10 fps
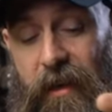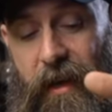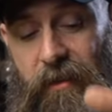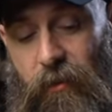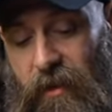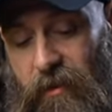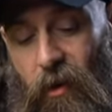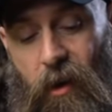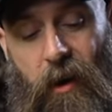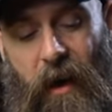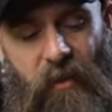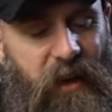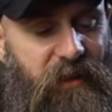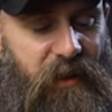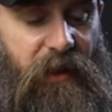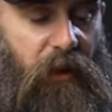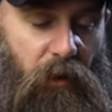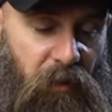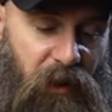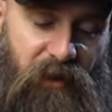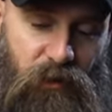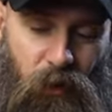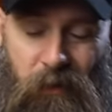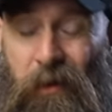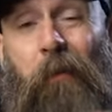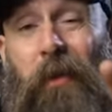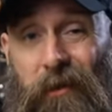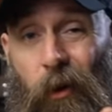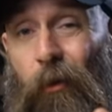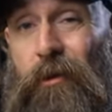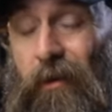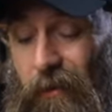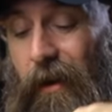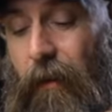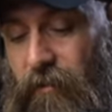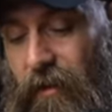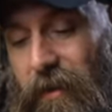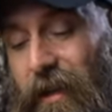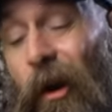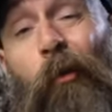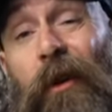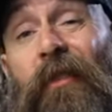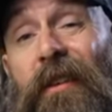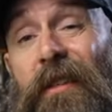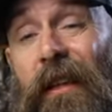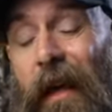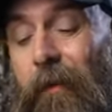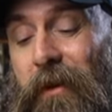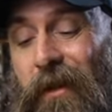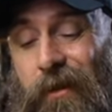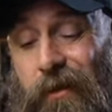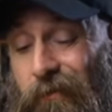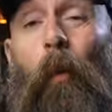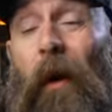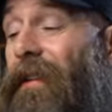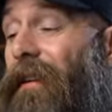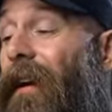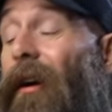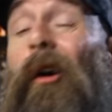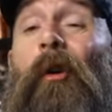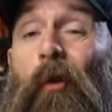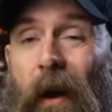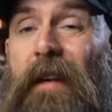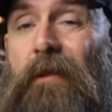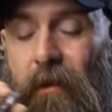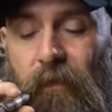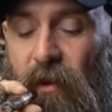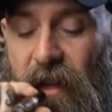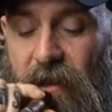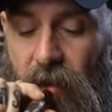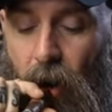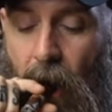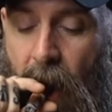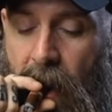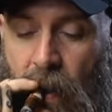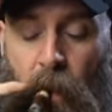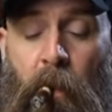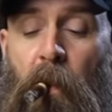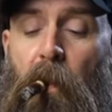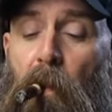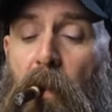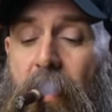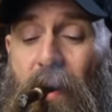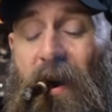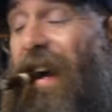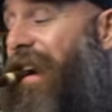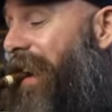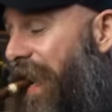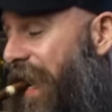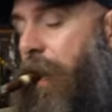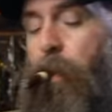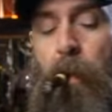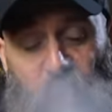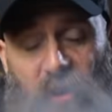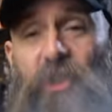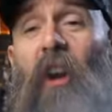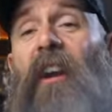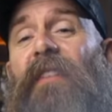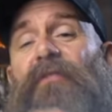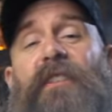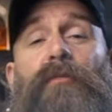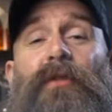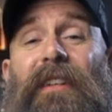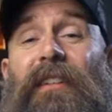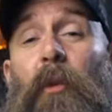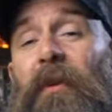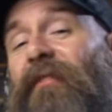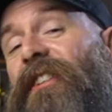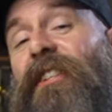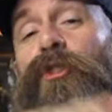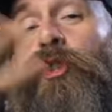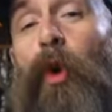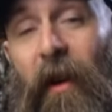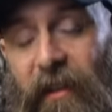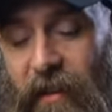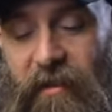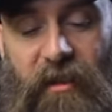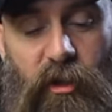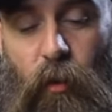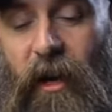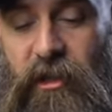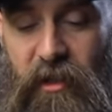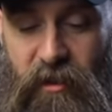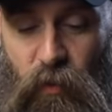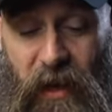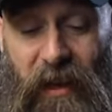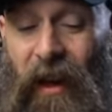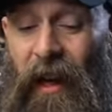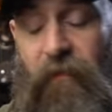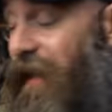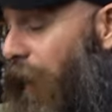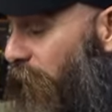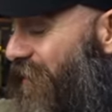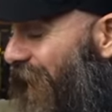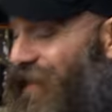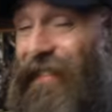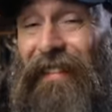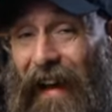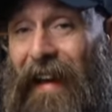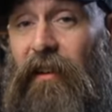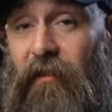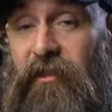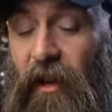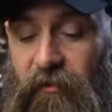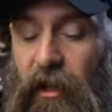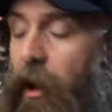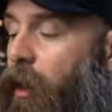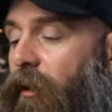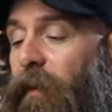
Cask with a cigar. I think I said that on a previous one, but I told you I was gonna be revisiting that because went great with that cigar. So that is it. Sorry if this was a little bit of a disjointed situation this week. That was a lot of stuff to go over.